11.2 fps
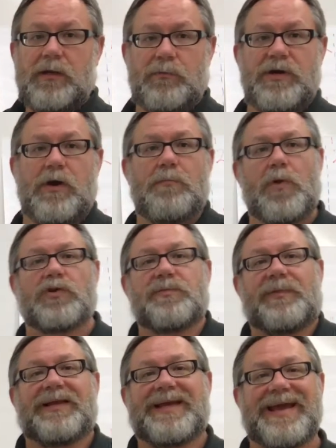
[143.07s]
We know
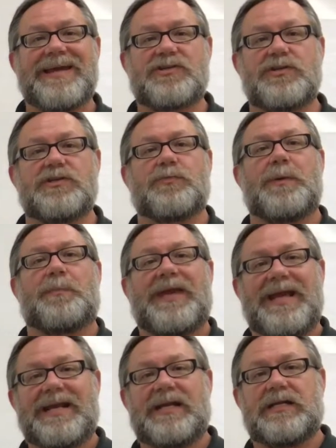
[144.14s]
multiplication is
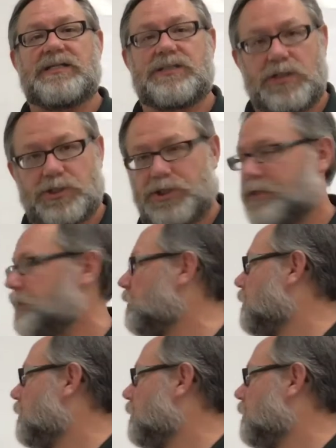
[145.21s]
repeated addition.